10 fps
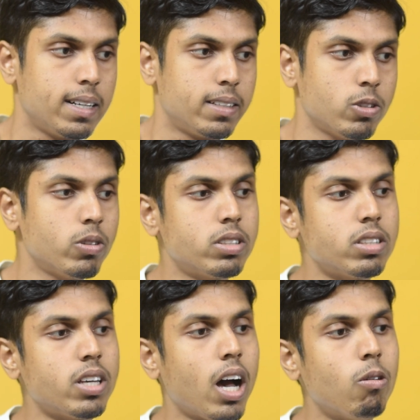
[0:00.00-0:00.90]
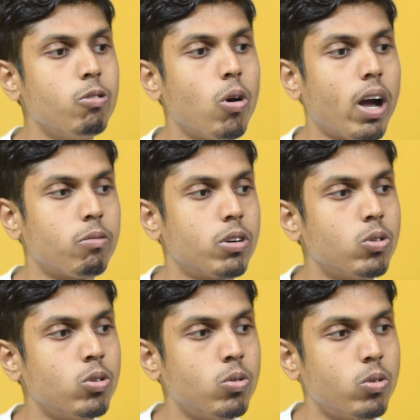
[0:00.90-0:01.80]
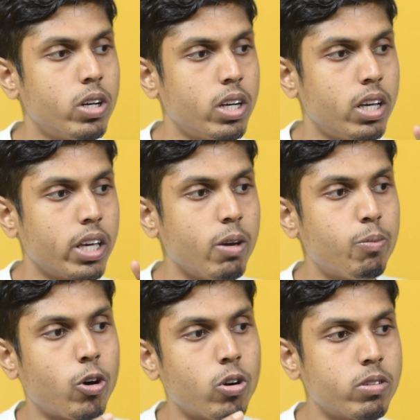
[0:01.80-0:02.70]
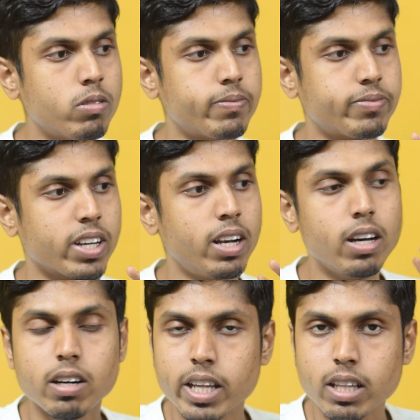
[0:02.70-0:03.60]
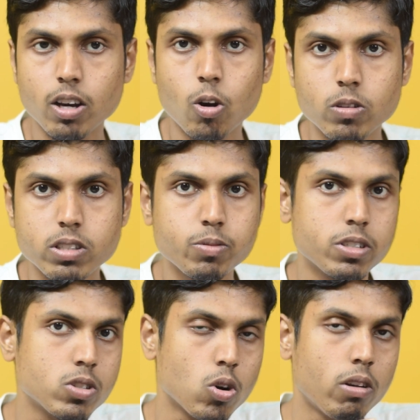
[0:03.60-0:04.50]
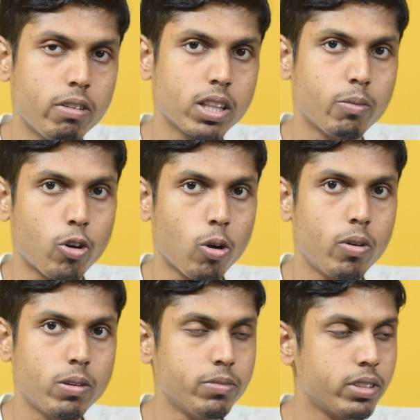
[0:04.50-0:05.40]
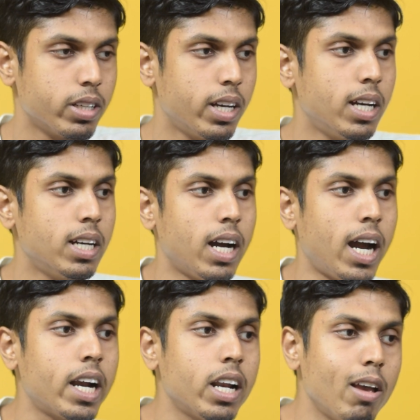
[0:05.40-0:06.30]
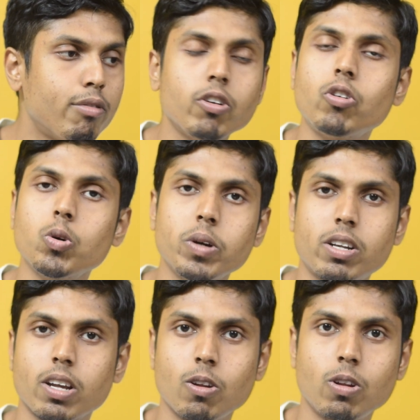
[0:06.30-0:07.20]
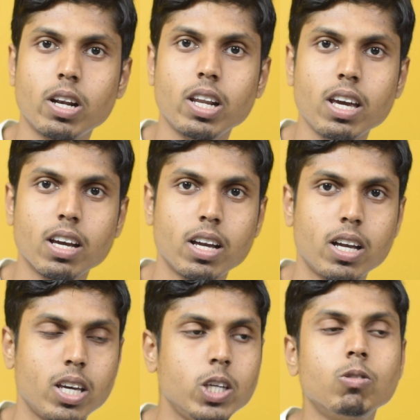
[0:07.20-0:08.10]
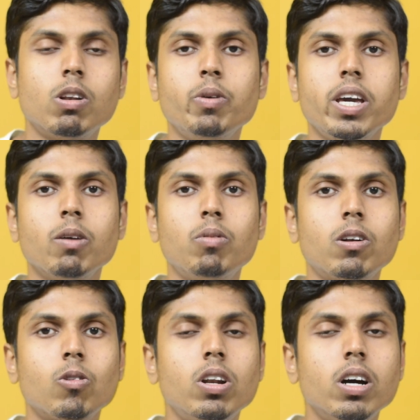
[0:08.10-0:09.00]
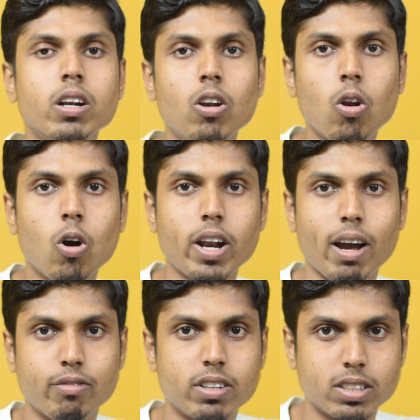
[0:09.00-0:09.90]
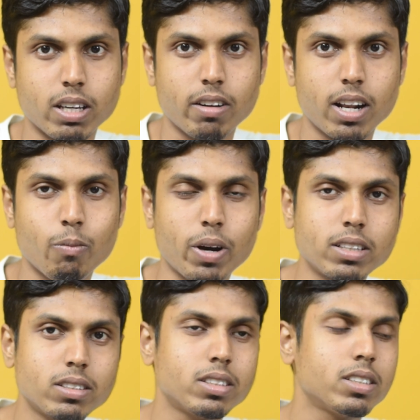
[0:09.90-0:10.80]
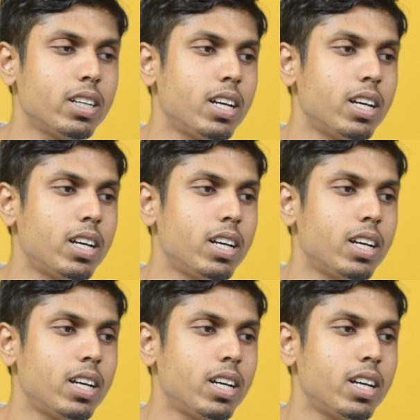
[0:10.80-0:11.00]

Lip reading: So this is how you have to keep on learning the concepts and solving the problems. And if you do it regularly, you will be able to learn a lot after several months.